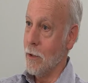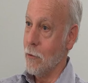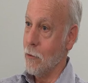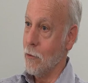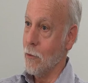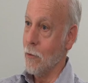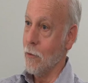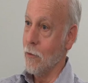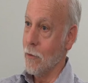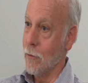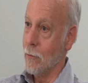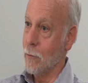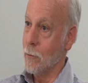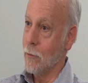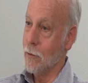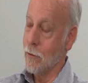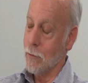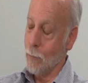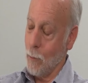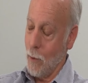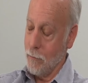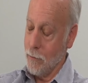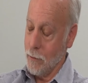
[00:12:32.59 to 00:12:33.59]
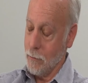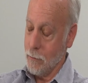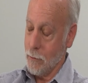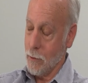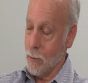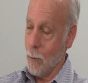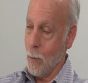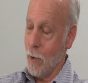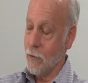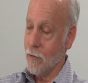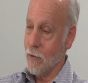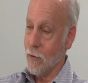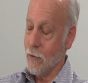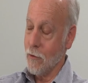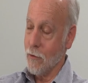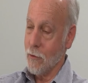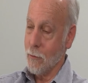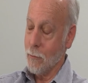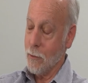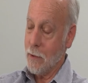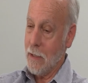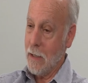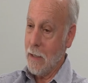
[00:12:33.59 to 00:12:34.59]
issues, 12 different questions
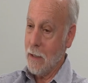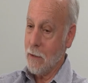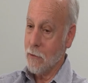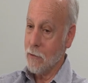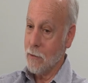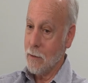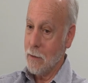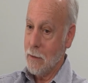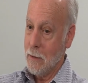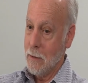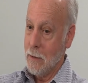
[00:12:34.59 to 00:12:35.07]
that we asked.